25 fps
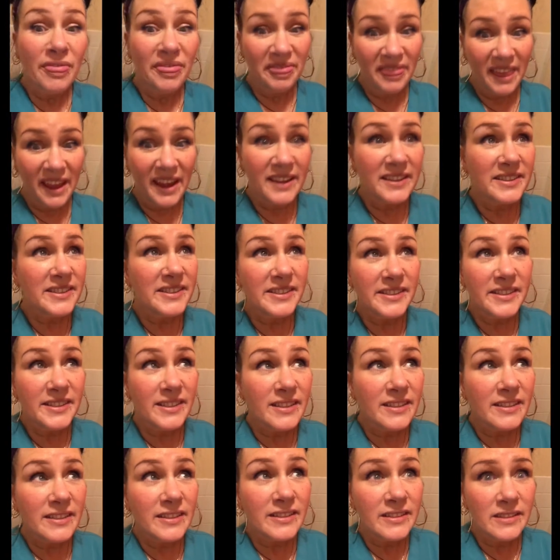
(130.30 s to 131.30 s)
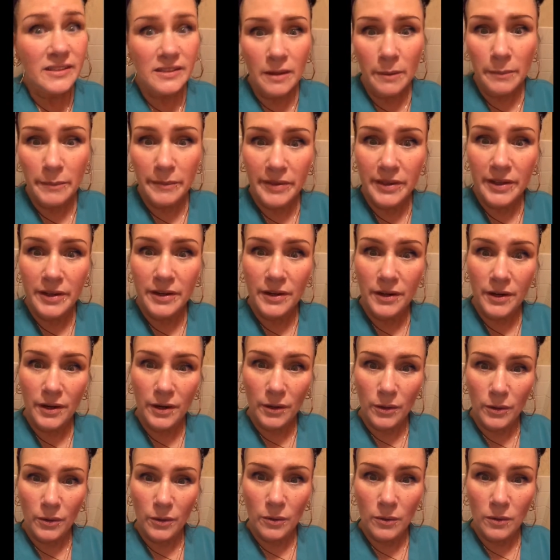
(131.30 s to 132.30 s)
That's something
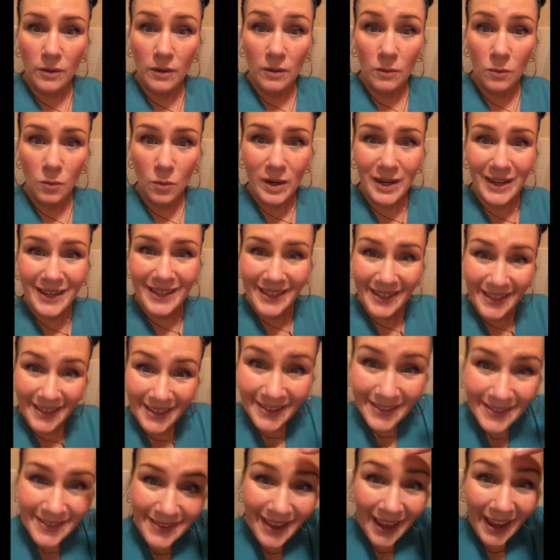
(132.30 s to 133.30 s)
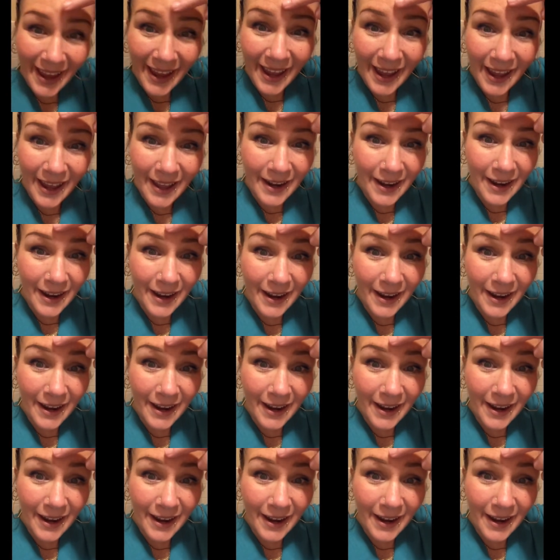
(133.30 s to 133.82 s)
new. What is that?